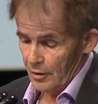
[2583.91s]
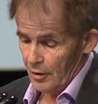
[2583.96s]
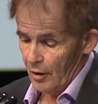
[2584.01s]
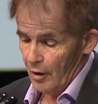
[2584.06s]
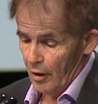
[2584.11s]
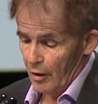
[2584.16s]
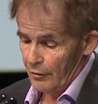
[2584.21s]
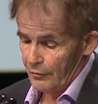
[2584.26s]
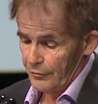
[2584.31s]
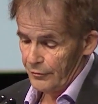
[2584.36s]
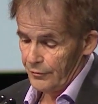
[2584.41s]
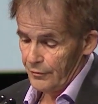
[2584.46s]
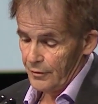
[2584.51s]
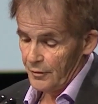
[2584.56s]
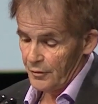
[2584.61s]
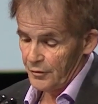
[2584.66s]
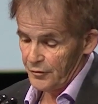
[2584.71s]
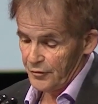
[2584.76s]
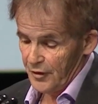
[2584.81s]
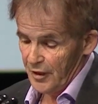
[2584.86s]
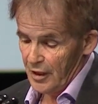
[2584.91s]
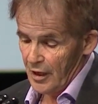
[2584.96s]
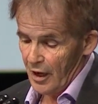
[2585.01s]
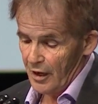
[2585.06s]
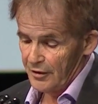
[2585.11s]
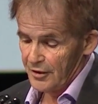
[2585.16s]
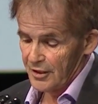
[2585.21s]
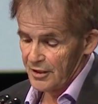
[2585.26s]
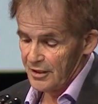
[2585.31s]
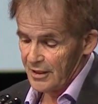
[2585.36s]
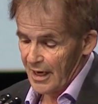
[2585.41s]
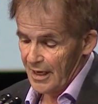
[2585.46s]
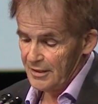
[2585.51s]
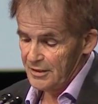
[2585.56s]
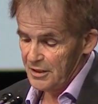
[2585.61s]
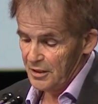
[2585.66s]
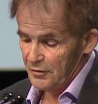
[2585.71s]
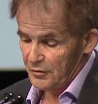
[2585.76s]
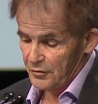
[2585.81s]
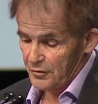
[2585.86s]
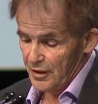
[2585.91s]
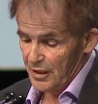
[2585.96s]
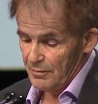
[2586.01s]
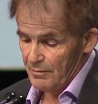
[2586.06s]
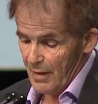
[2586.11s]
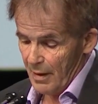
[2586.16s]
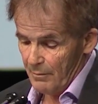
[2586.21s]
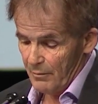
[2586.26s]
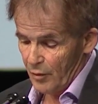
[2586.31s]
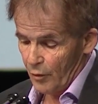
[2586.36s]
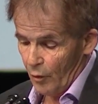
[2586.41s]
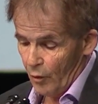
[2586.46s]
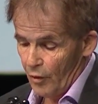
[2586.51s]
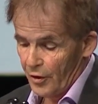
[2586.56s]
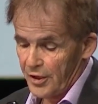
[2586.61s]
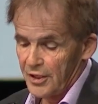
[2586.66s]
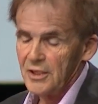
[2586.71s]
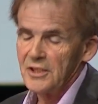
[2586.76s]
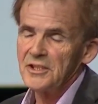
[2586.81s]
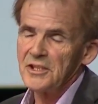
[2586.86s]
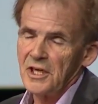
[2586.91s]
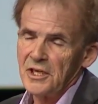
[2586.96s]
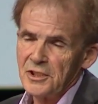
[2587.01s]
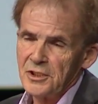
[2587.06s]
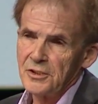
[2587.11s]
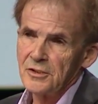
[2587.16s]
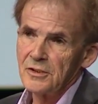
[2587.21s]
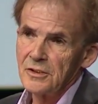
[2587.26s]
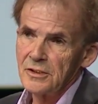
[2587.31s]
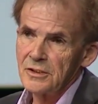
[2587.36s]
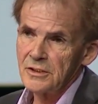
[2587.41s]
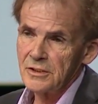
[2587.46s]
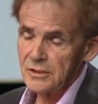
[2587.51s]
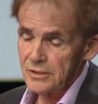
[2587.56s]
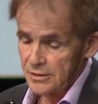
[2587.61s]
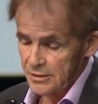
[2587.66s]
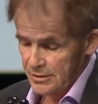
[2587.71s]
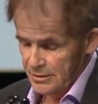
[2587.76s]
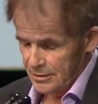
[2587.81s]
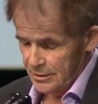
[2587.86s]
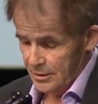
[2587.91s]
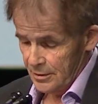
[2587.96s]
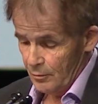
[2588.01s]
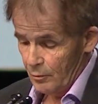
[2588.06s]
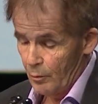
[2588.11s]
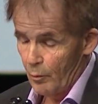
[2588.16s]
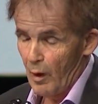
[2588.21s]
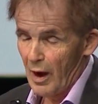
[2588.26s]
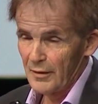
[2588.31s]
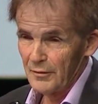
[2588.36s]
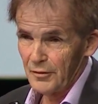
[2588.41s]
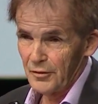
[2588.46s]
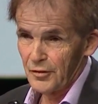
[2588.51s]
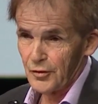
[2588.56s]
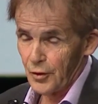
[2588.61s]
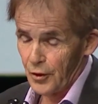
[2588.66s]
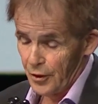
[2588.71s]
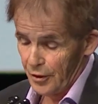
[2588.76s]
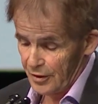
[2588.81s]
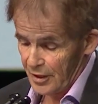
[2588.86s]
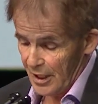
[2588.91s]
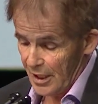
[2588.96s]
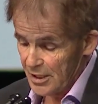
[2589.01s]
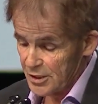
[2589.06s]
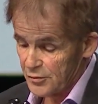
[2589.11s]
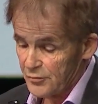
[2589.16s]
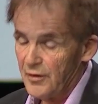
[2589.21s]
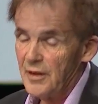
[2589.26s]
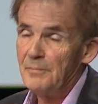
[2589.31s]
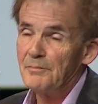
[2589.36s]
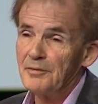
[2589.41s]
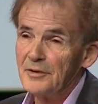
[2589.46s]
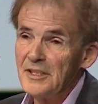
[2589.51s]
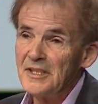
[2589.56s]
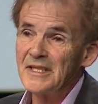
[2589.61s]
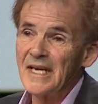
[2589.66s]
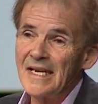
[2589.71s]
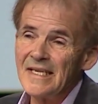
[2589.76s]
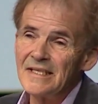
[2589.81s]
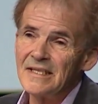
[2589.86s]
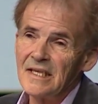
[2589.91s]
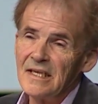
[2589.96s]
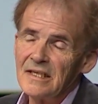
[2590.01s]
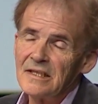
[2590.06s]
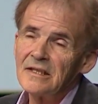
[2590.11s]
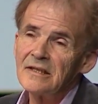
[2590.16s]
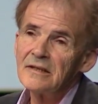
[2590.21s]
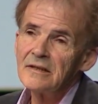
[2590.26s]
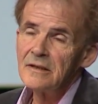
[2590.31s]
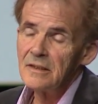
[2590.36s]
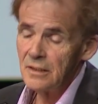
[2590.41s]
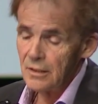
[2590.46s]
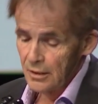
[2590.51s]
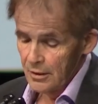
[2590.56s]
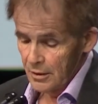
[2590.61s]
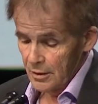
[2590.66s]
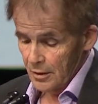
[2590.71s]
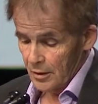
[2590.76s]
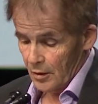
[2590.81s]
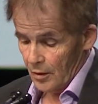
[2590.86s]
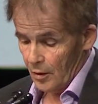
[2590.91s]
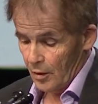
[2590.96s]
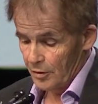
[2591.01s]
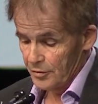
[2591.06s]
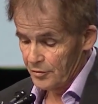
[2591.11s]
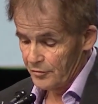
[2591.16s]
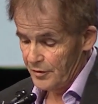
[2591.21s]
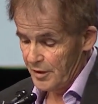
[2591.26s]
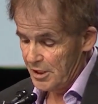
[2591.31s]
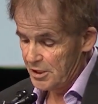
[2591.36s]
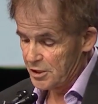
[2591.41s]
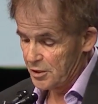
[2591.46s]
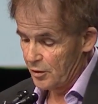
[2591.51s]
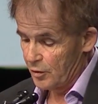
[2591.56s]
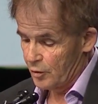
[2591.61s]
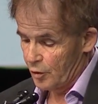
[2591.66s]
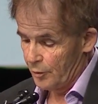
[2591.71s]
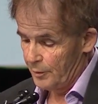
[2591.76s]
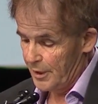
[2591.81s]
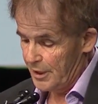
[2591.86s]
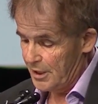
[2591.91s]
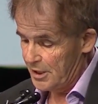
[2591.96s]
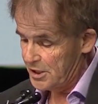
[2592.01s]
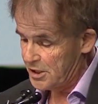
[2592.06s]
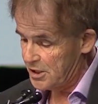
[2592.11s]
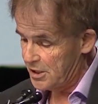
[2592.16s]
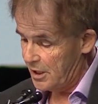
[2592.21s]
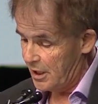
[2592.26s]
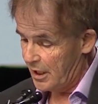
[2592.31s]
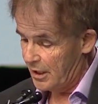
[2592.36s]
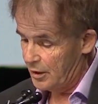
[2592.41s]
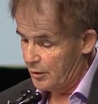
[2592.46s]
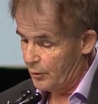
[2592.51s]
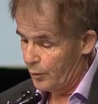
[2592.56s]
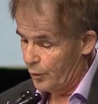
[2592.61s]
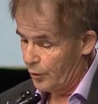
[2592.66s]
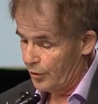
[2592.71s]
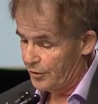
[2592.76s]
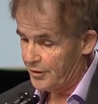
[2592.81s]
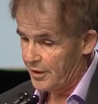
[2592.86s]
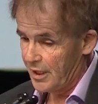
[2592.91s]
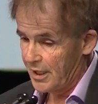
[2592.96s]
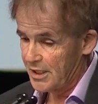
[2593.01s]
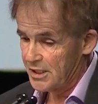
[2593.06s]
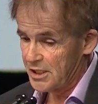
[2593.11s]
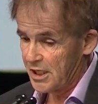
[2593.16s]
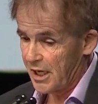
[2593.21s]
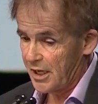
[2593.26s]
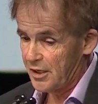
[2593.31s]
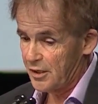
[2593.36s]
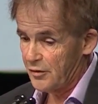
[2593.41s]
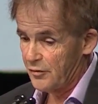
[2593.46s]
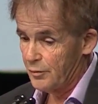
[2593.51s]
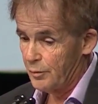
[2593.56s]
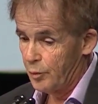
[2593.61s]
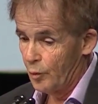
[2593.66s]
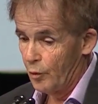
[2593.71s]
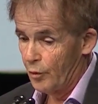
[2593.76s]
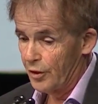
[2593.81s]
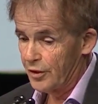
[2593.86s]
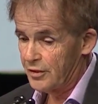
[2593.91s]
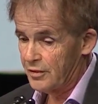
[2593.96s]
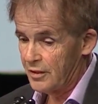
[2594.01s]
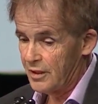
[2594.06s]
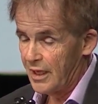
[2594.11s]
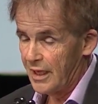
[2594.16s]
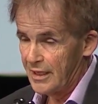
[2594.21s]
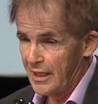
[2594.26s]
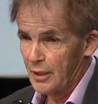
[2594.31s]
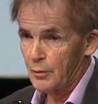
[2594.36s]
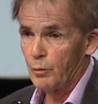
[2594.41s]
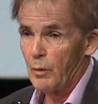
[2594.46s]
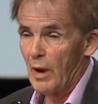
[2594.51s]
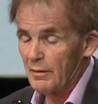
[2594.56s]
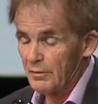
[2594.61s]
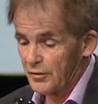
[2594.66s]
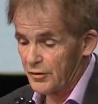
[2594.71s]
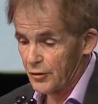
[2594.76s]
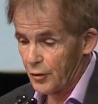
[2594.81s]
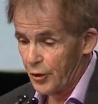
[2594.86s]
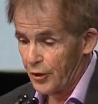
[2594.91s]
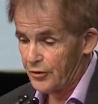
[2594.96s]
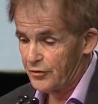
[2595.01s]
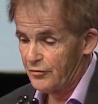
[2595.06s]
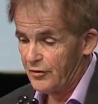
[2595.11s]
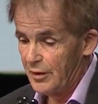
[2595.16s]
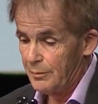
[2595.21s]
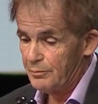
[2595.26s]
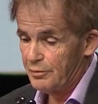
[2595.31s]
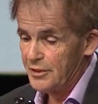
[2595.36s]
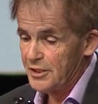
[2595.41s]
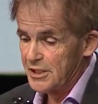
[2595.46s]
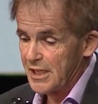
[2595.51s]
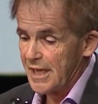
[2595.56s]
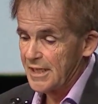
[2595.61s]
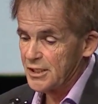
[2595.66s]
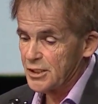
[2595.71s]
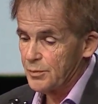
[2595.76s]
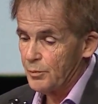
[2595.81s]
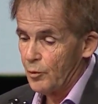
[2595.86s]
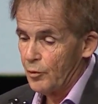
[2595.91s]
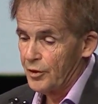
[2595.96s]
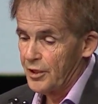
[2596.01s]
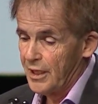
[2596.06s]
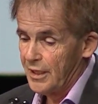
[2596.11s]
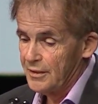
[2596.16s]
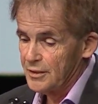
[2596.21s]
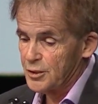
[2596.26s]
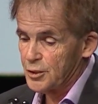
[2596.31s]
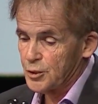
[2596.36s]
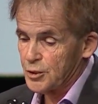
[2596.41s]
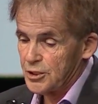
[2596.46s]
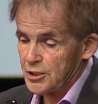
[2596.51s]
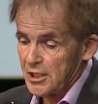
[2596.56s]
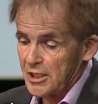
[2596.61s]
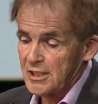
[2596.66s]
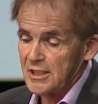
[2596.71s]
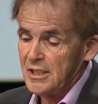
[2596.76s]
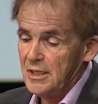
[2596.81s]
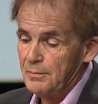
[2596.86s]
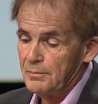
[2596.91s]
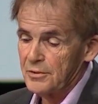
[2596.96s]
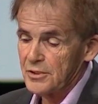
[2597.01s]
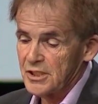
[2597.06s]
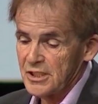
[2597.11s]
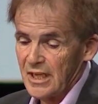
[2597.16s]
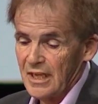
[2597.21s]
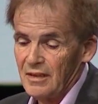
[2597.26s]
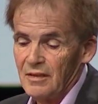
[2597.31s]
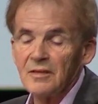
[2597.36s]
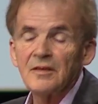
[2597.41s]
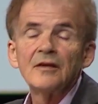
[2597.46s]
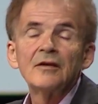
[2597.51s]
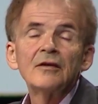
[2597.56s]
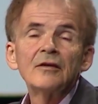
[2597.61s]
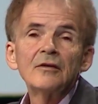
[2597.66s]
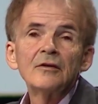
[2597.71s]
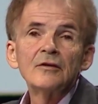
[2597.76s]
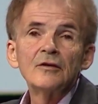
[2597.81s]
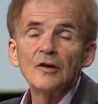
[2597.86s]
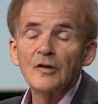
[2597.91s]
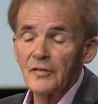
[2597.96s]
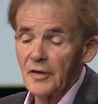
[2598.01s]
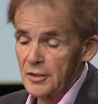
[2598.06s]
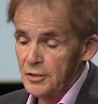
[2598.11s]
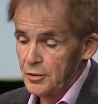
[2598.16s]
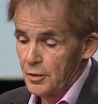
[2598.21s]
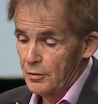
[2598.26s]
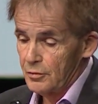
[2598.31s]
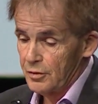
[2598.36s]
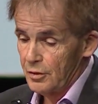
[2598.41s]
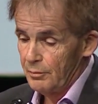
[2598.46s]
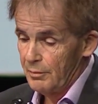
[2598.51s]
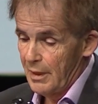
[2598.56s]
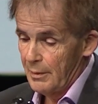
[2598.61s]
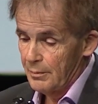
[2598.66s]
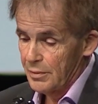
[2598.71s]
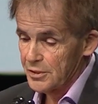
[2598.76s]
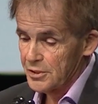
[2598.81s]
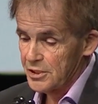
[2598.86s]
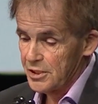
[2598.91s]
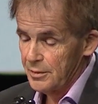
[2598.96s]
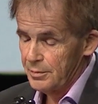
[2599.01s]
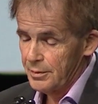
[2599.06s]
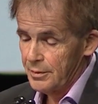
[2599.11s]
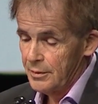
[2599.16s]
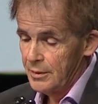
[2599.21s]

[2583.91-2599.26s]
of 393 member organizations, 1/3 is represented on the regional committees and the World Executive Board, and that 1/3 represents more than 60% of our total membership.